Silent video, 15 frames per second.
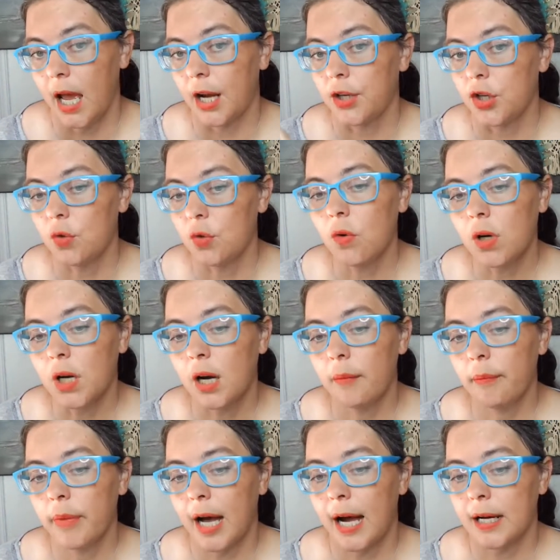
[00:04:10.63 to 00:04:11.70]
And you will
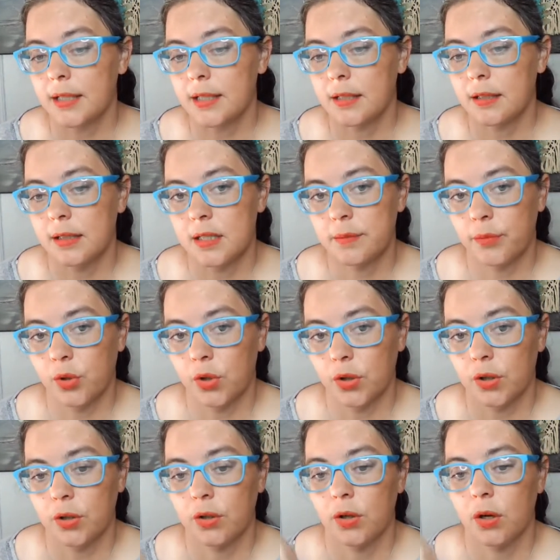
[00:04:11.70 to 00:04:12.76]
come back to this
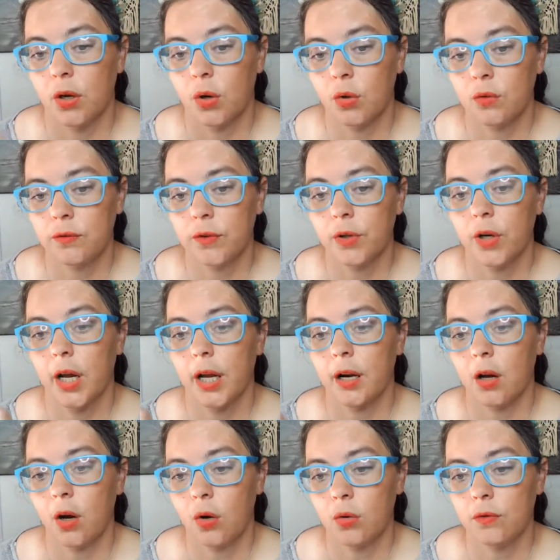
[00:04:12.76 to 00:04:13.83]
book over
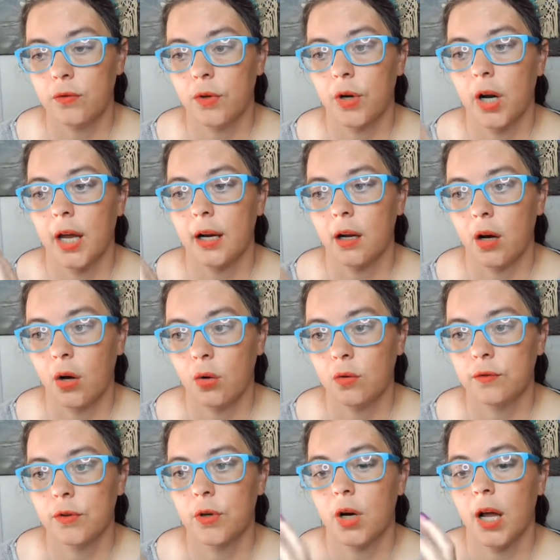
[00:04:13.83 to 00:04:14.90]
and over and
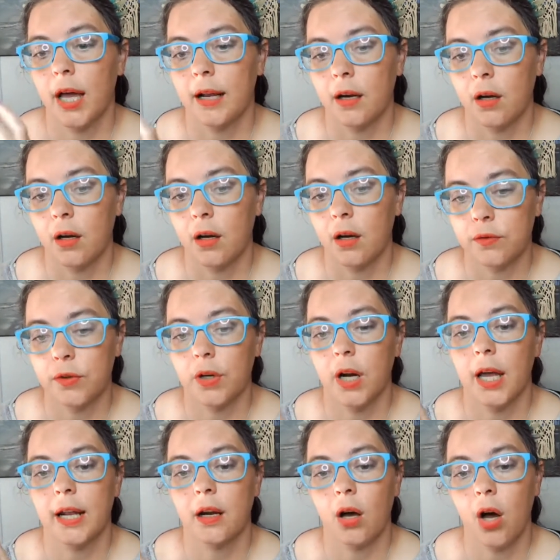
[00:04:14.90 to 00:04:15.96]
over and over
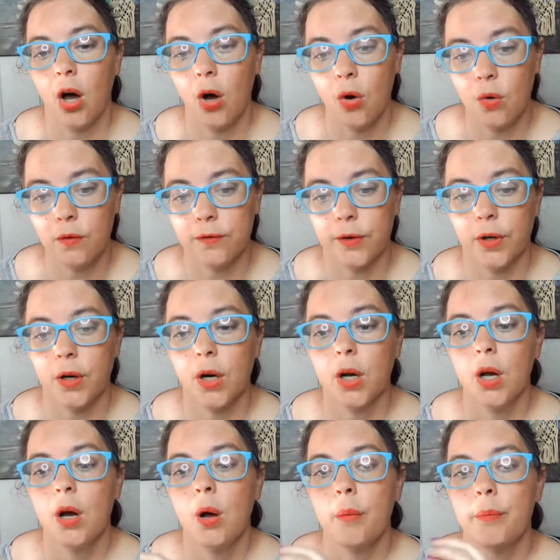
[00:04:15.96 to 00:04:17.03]
and over
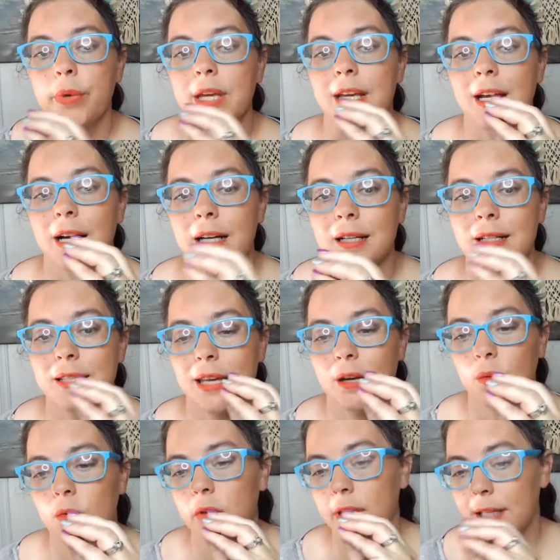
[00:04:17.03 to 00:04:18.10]
because it
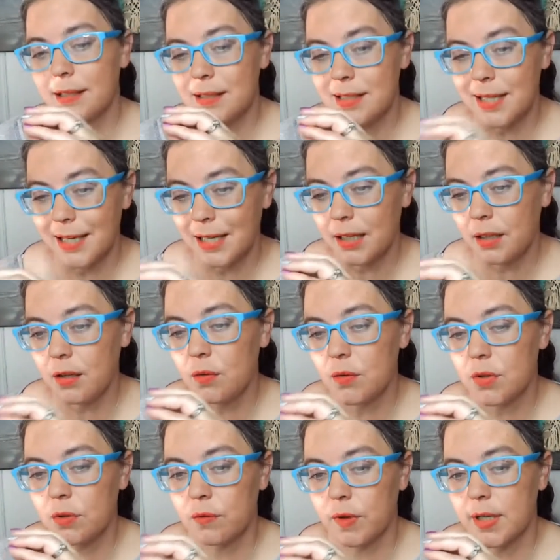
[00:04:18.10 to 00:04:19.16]
will continue
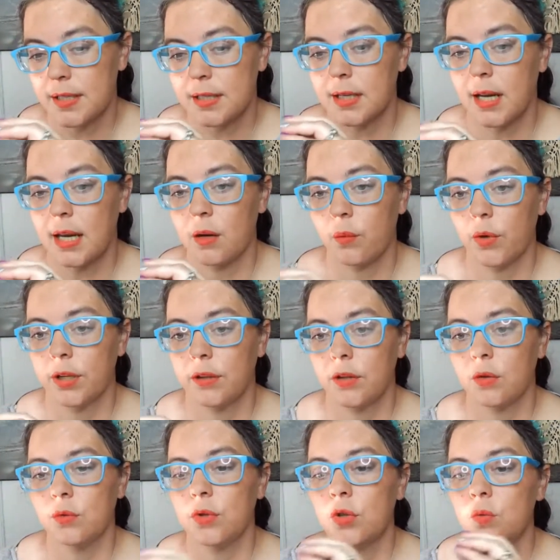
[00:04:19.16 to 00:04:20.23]
to resonate with
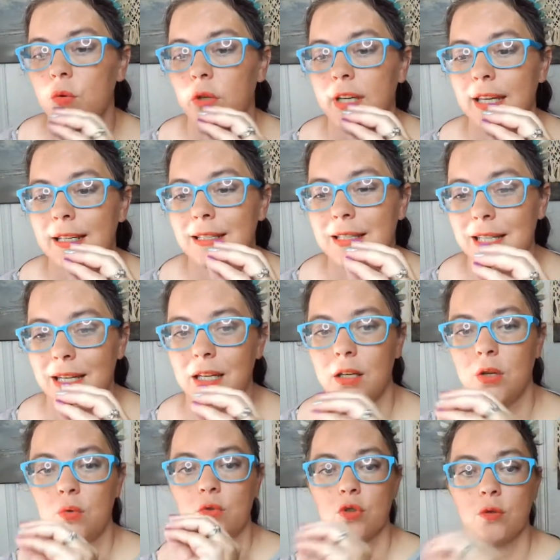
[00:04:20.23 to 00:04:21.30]
you. You will
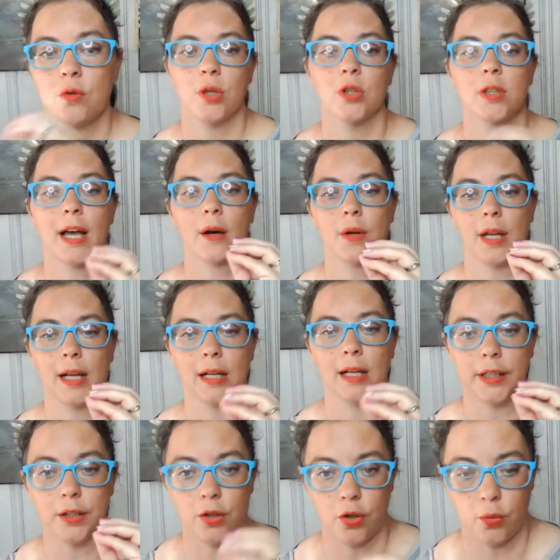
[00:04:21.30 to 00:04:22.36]
continue to pull out and
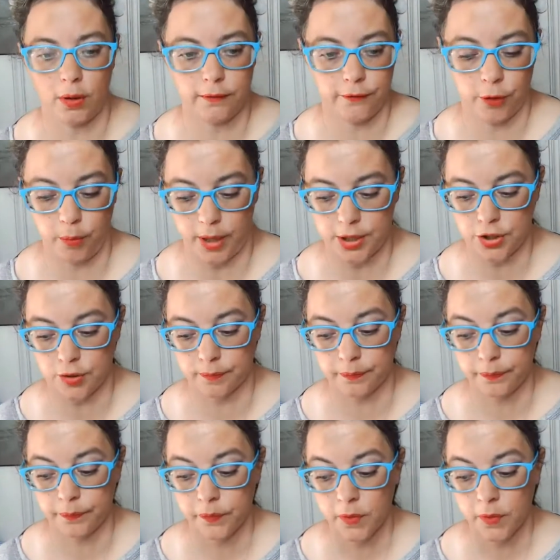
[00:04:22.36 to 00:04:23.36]
glean new information.